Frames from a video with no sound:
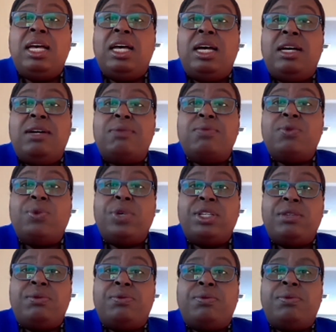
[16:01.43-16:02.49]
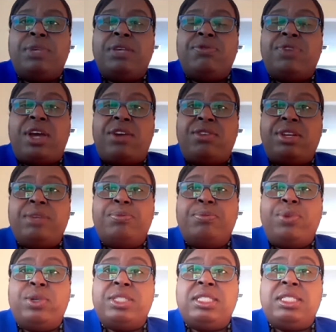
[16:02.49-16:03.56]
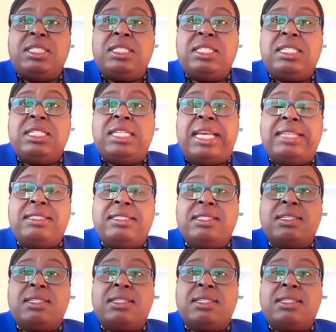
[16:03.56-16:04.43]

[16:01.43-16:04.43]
would be very important in the next